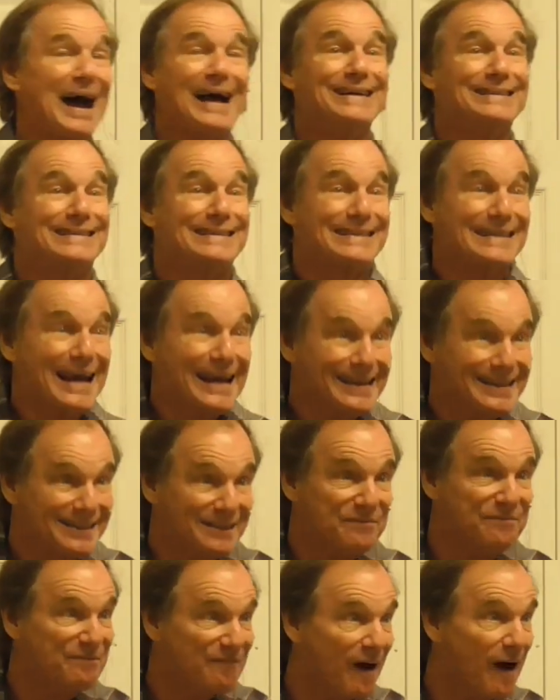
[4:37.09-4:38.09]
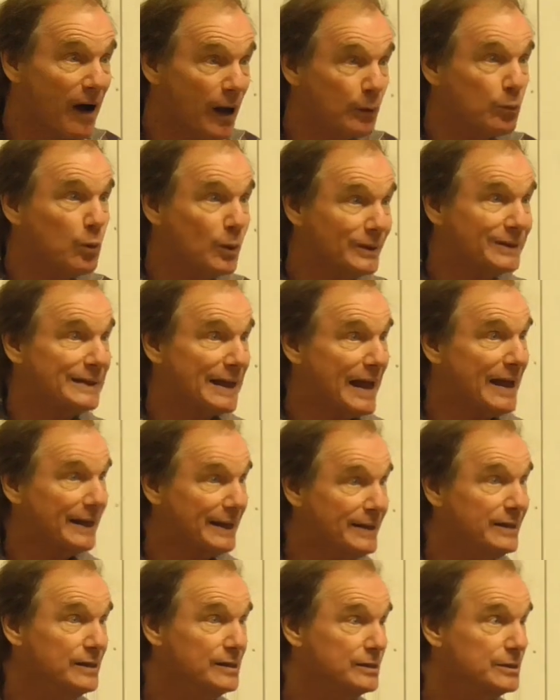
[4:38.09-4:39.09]
identify what that
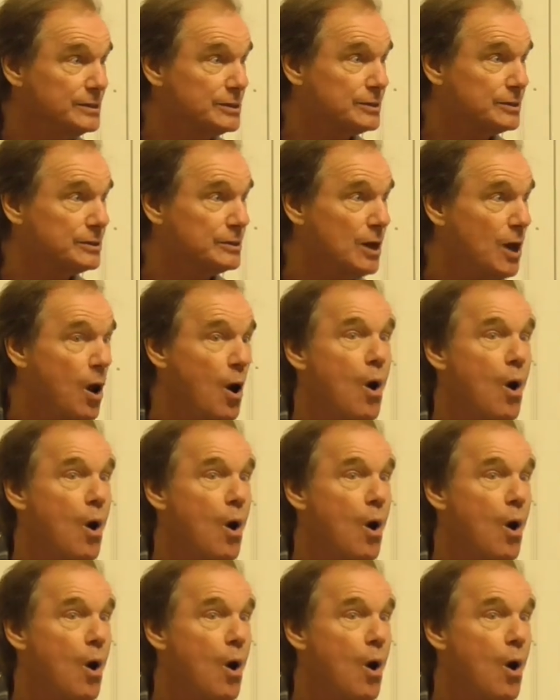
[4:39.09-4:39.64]
is?